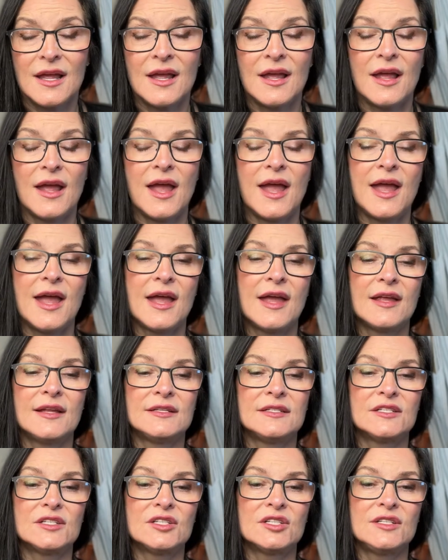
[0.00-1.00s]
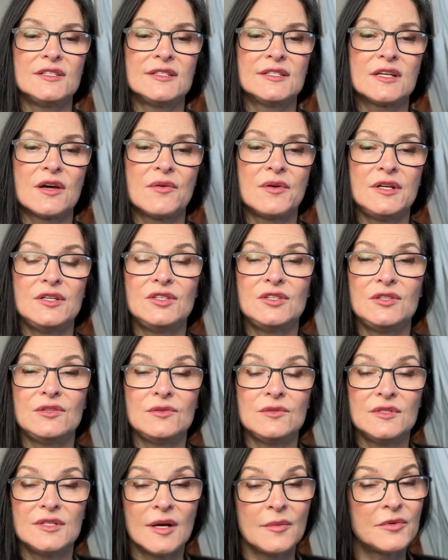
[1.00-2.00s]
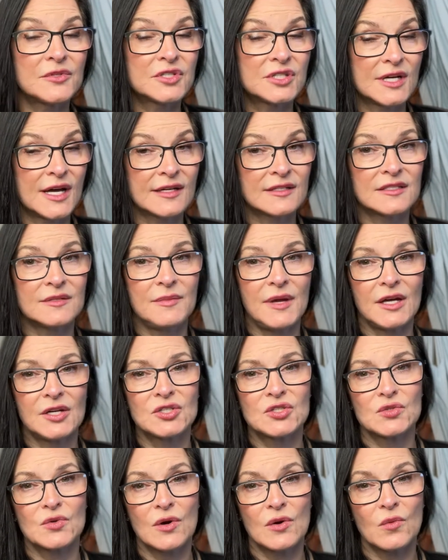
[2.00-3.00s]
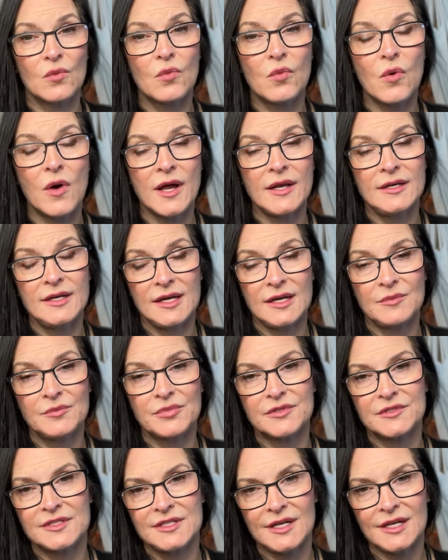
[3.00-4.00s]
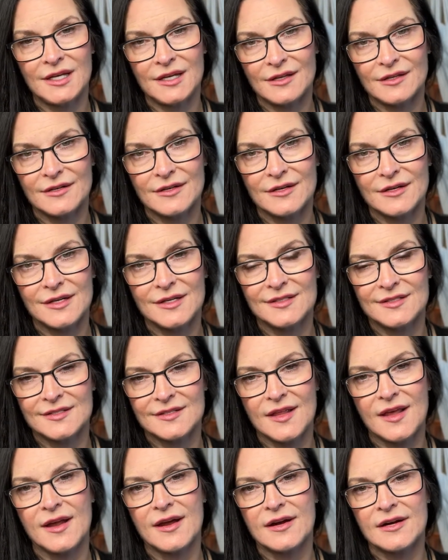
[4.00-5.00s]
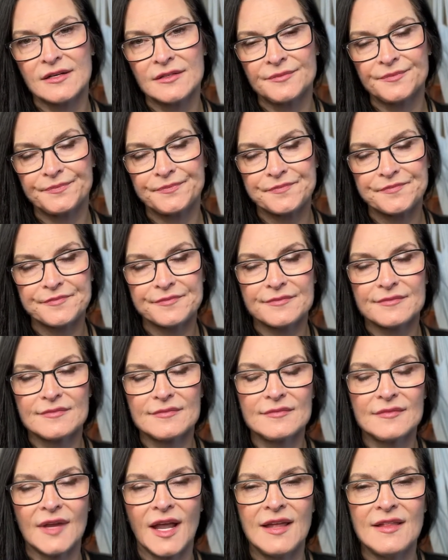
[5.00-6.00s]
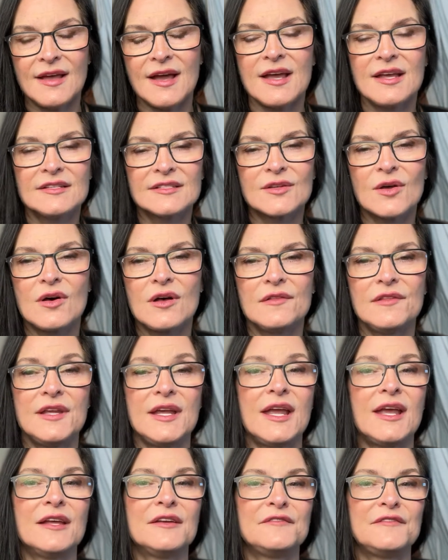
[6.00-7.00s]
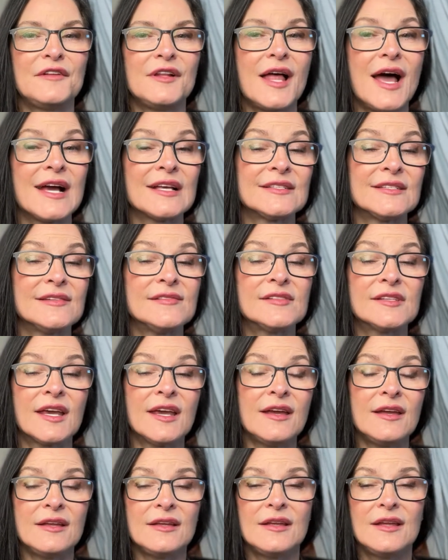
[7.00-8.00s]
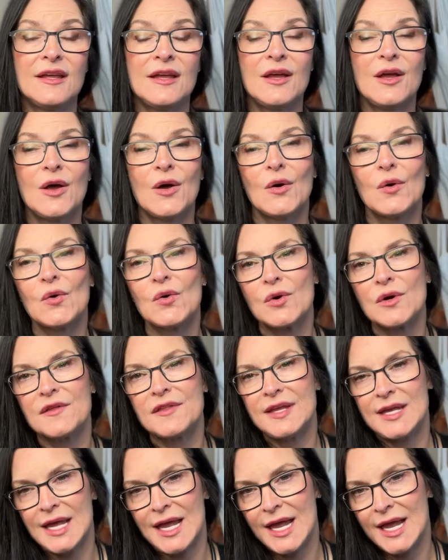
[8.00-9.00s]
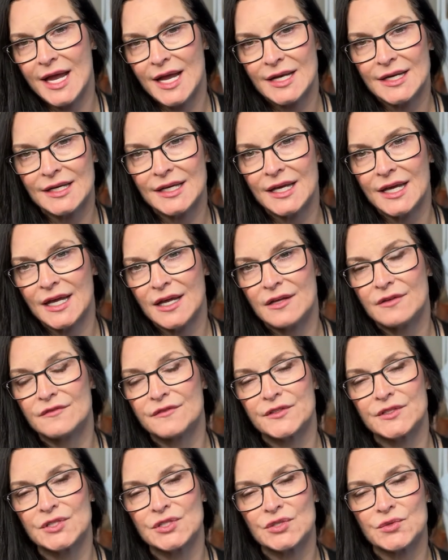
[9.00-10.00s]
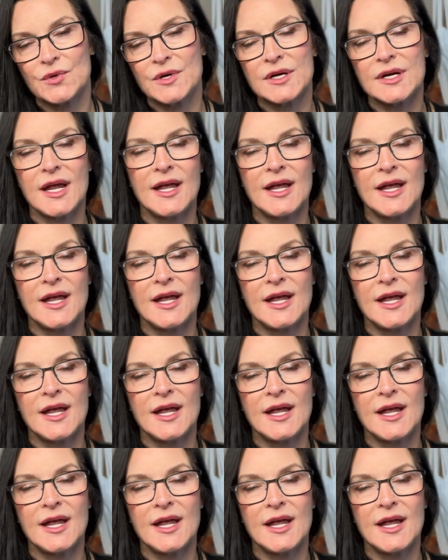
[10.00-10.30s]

And she's going to double check to make sure one in particular is there. And that is called the Anaphylaxis kit, or the Ana kit for short.